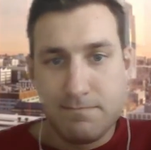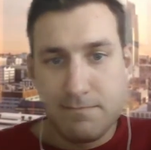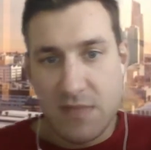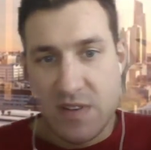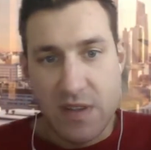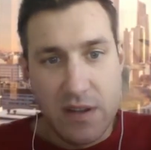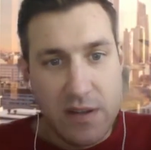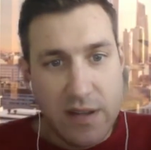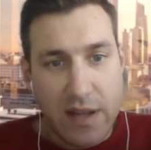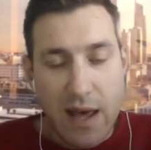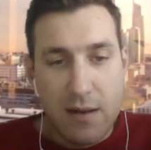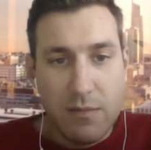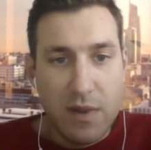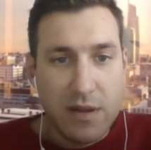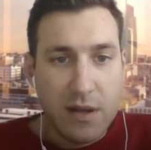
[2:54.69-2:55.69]
since
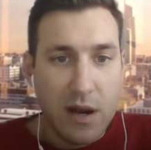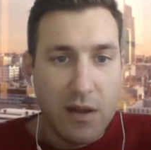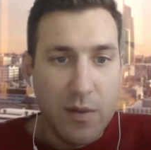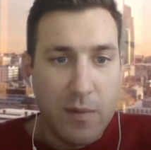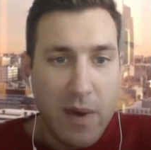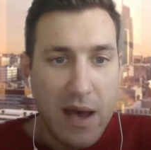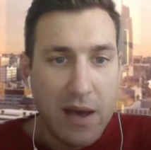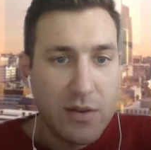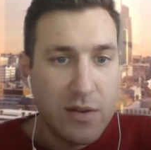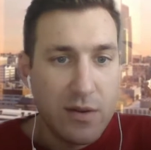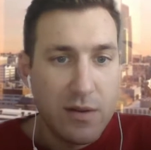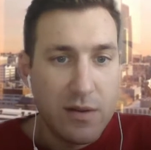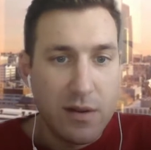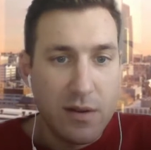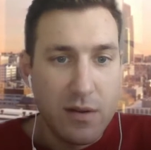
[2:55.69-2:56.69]
that miscut of the
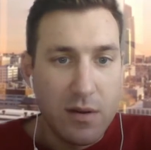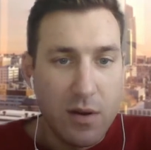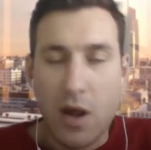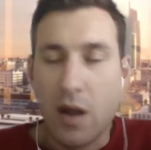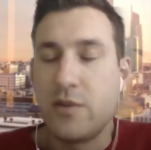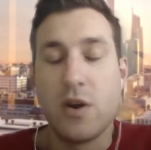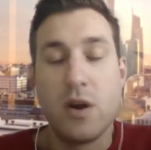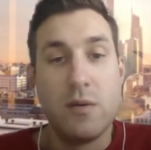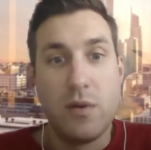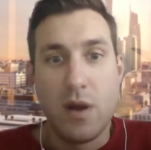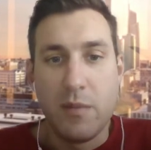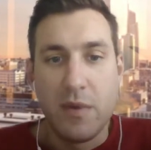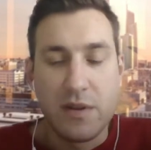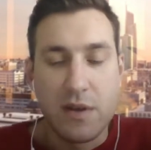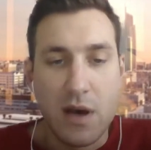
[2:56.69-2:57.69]
Masters, not
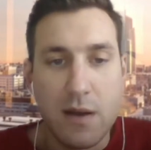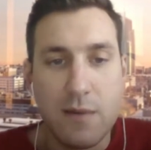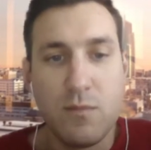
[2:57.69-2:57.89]
miscut,